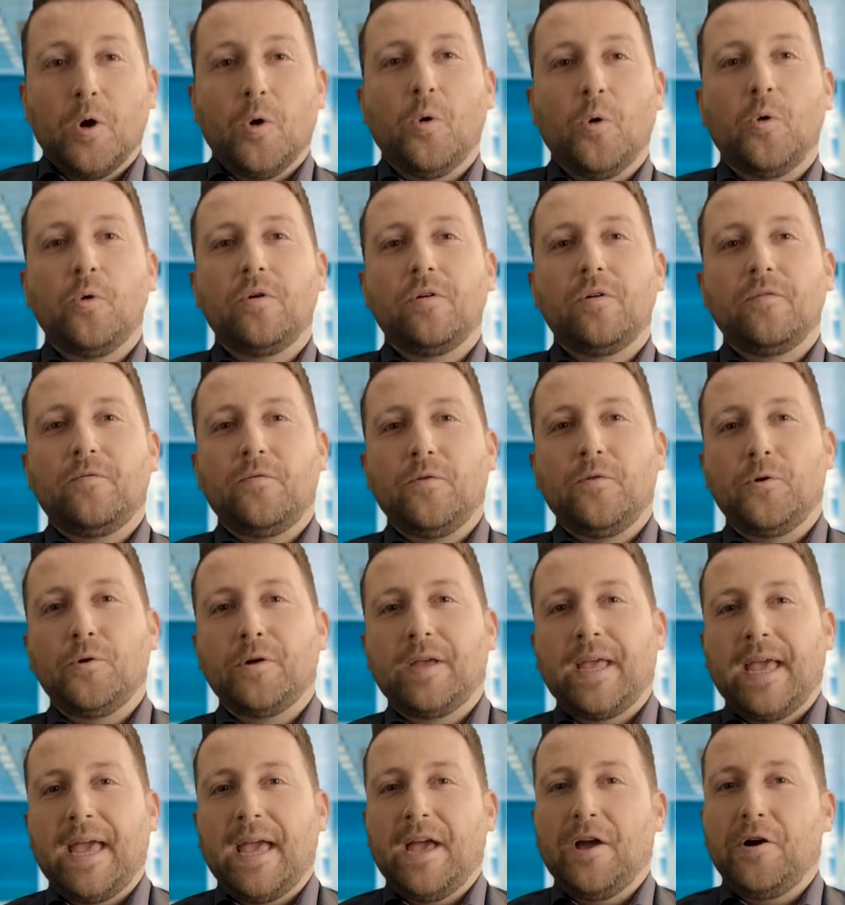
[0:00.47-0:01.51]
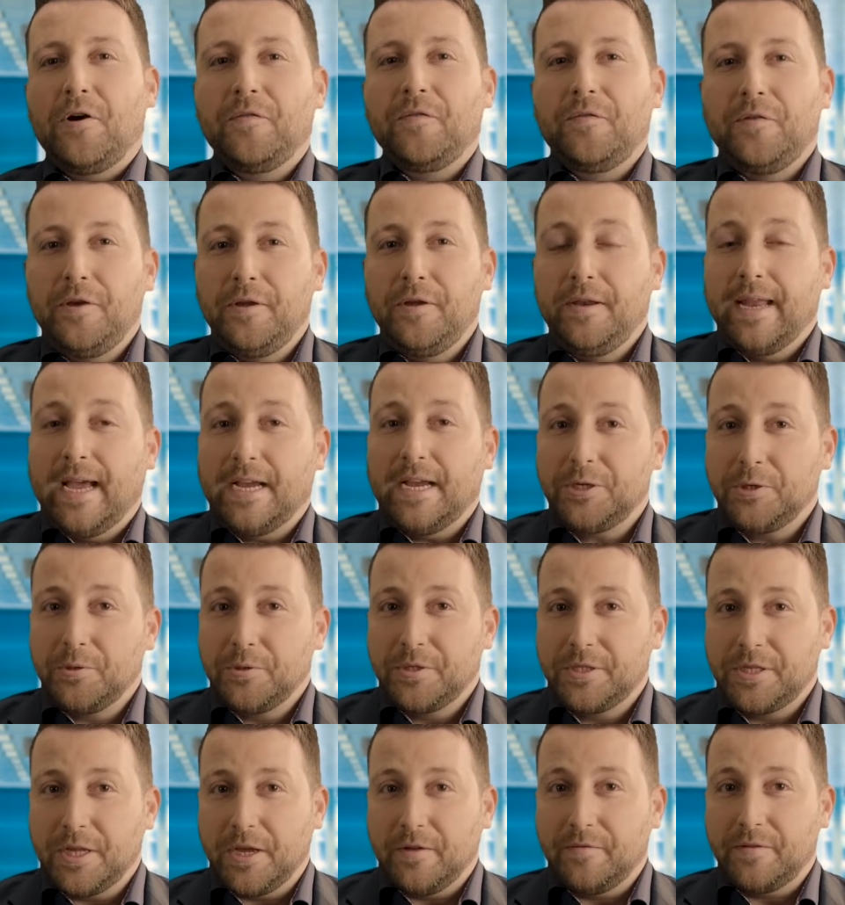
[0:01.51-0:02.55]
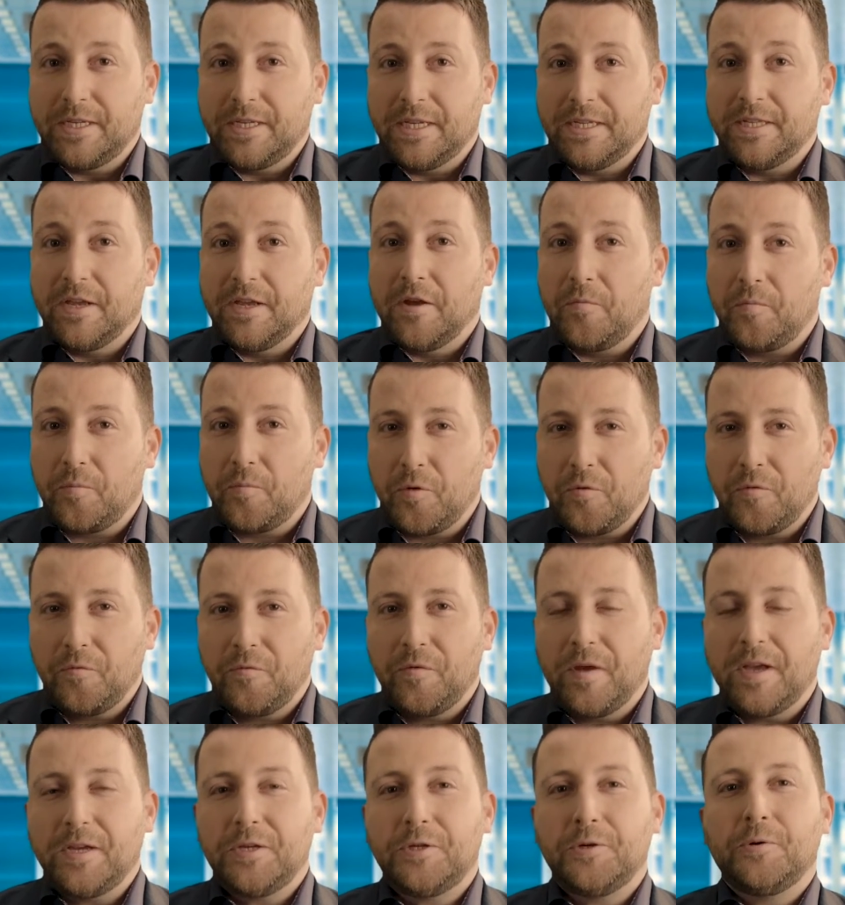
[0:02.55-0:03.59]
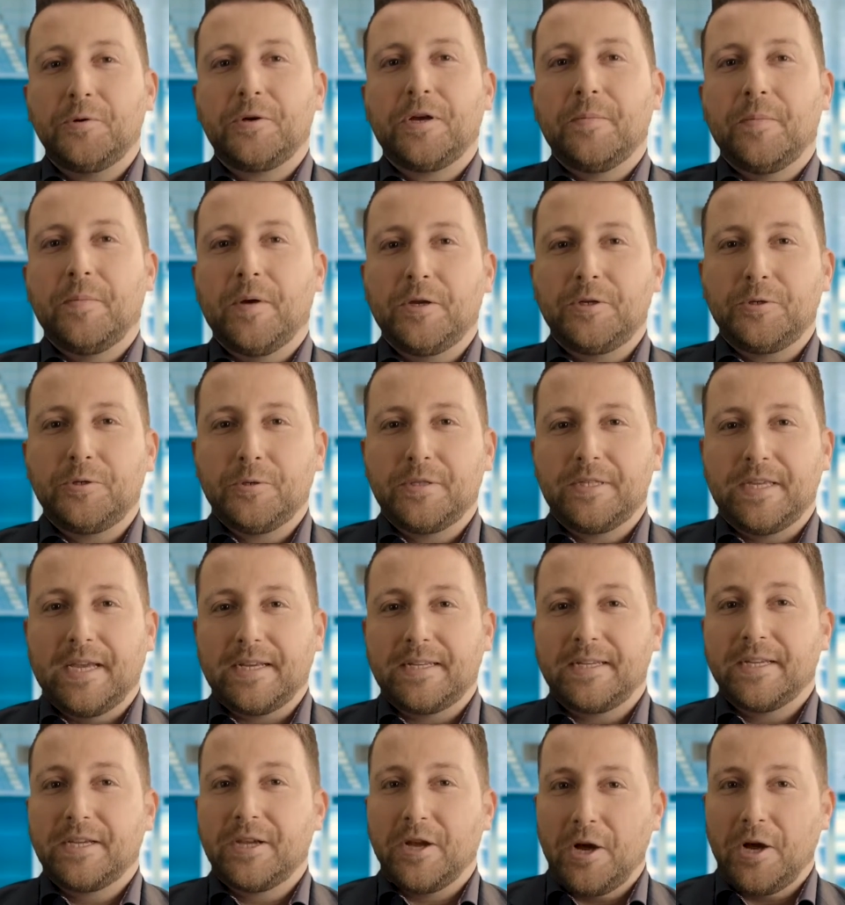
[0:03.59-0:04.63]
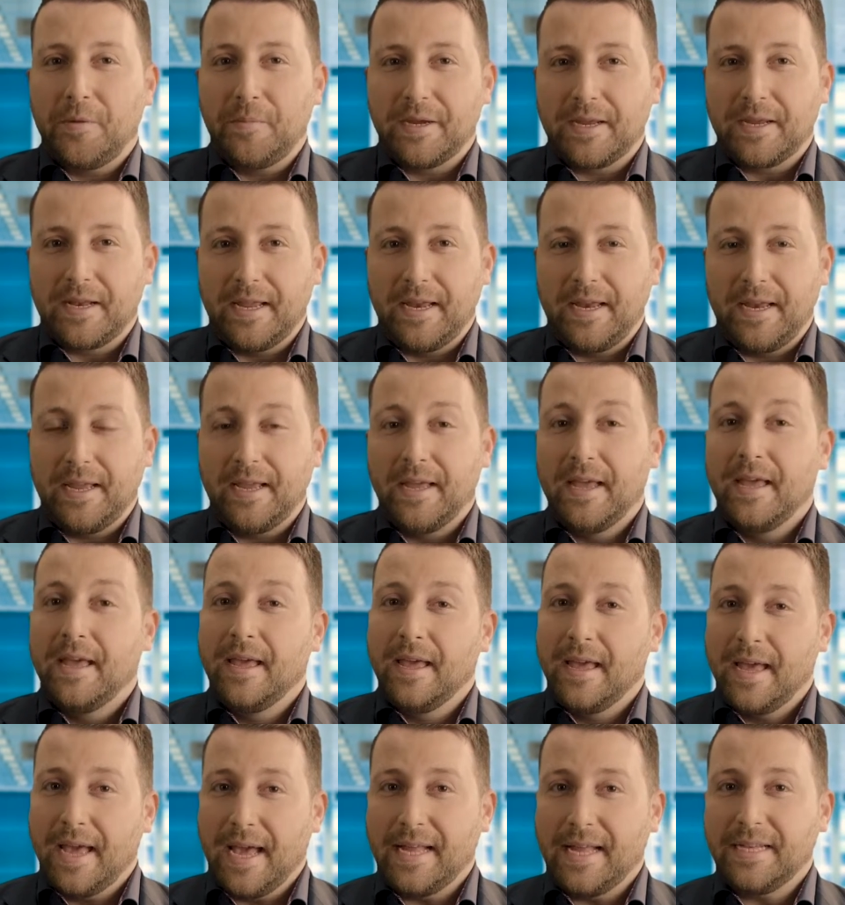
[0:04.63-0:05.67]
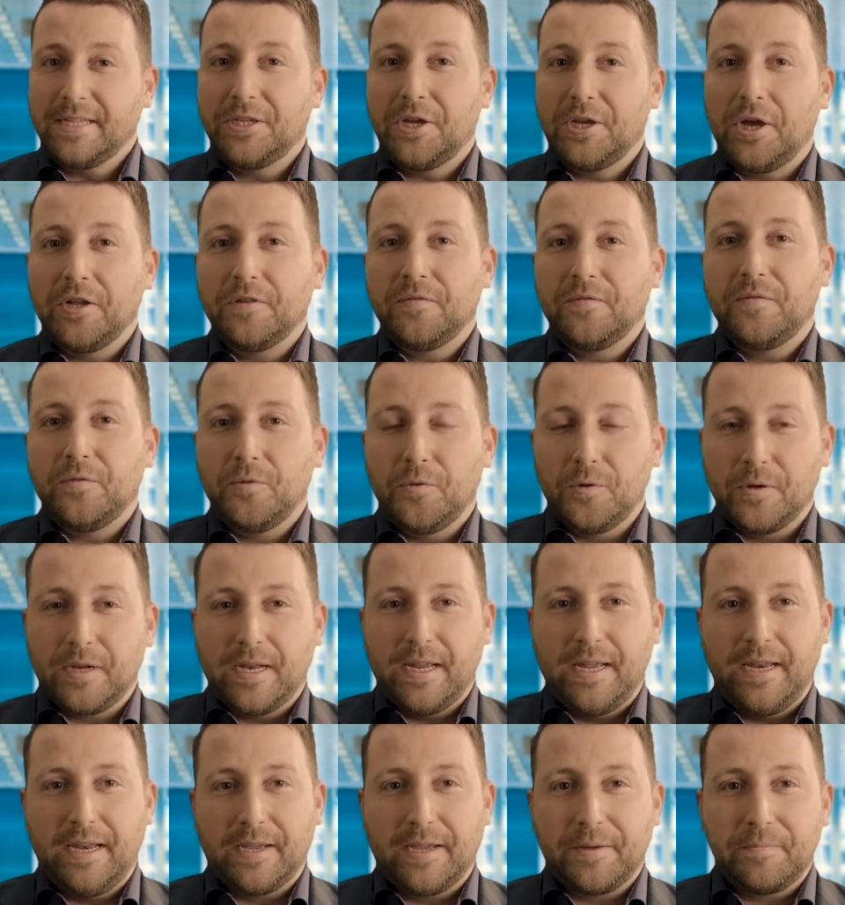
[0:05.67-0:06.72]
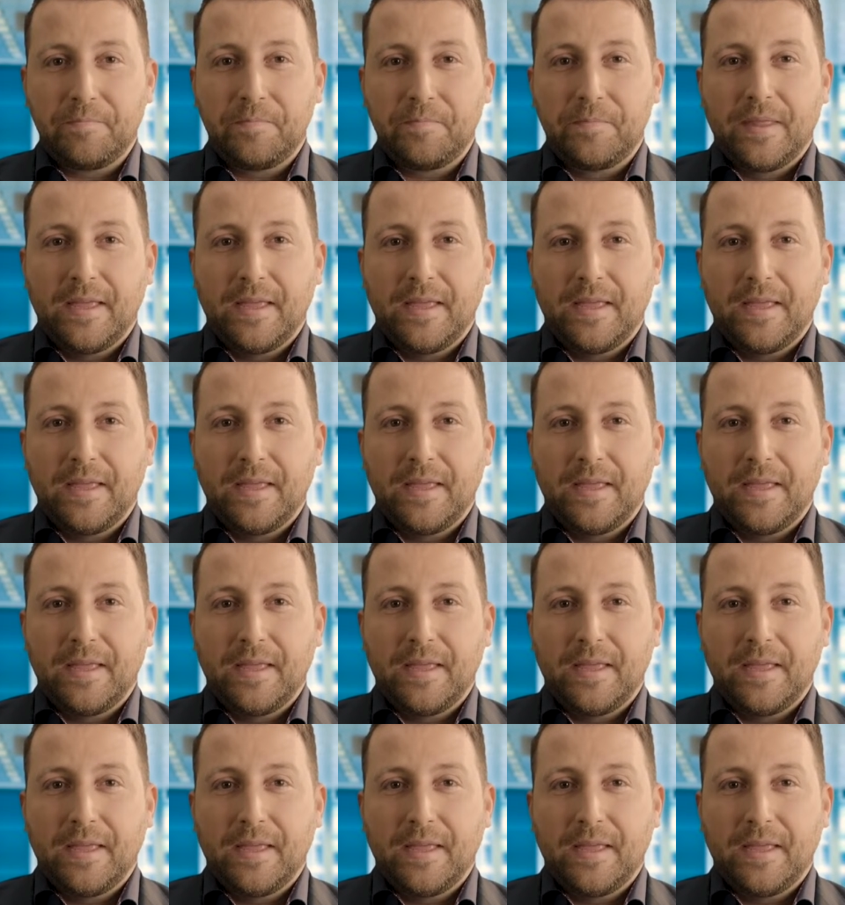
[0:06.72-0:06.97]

Aura Floor Care offer you national services of professional commercial sector carpet cleaning and tiled floor cleaning,